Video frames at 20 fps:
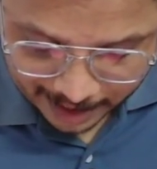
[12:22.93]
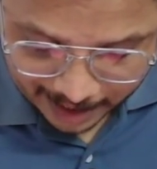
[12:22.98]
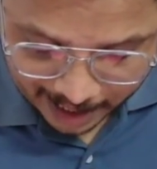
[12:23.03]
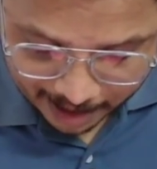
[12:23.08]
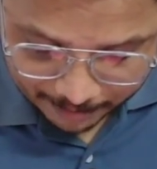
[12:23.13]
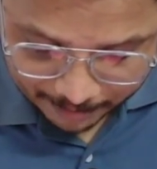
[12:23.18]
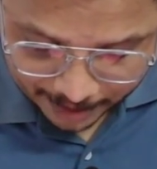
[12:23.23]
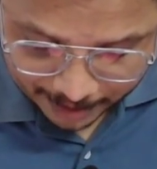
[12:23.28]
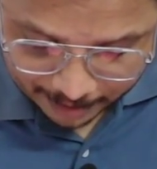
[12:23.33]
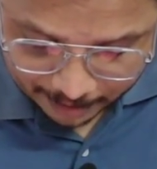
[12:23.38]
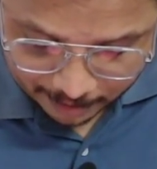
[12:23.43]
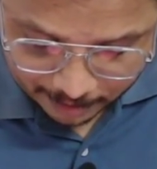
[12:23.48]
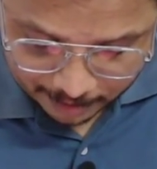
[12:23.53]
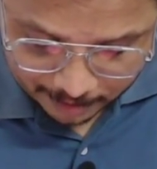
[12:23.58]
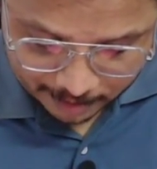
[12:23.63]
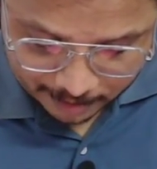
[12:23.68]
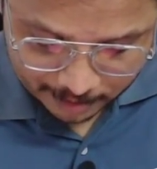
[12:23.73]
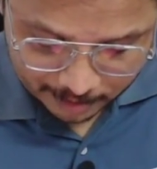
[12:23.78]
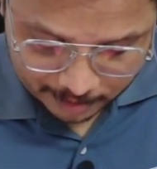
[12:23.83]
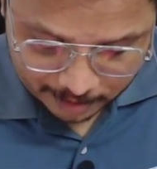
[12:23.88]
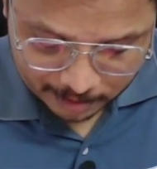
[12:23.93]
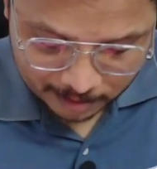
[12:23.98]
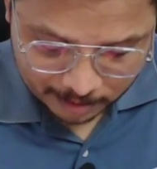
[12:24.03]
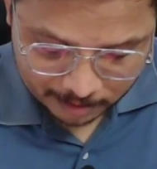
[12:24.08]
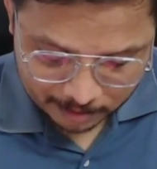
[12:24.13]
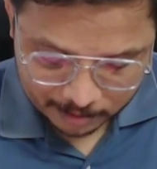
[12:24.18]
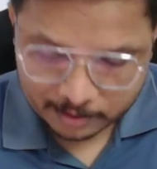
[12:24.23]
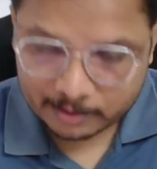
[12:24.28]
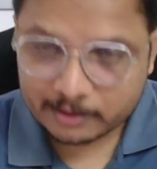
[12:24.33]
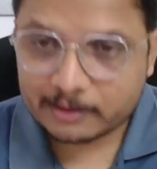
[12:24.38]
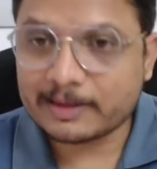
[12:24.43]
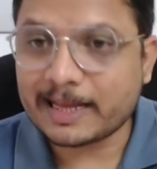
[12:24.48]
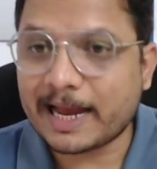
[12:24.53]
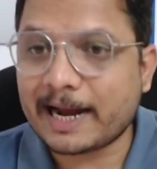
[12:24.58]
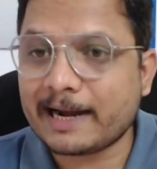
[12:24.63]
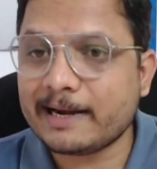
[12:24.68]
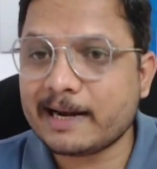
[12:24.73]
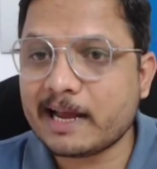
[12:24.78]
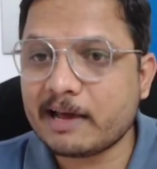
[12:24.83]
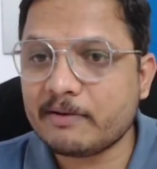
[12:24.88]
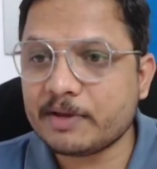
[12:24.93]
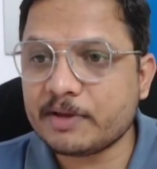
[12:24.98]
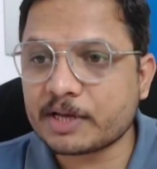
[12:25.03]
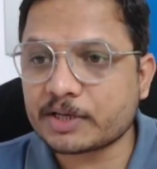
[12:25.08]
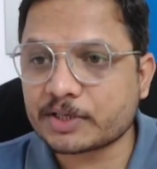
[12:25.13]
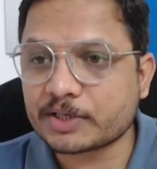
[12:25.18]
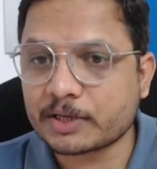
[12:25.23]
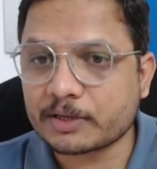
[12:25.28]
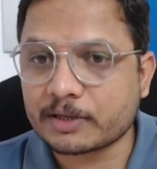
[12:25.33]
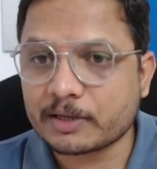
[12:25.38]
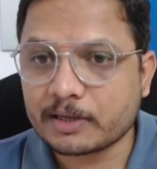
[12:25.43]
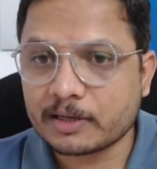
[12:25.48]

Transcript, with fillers: having net deviation,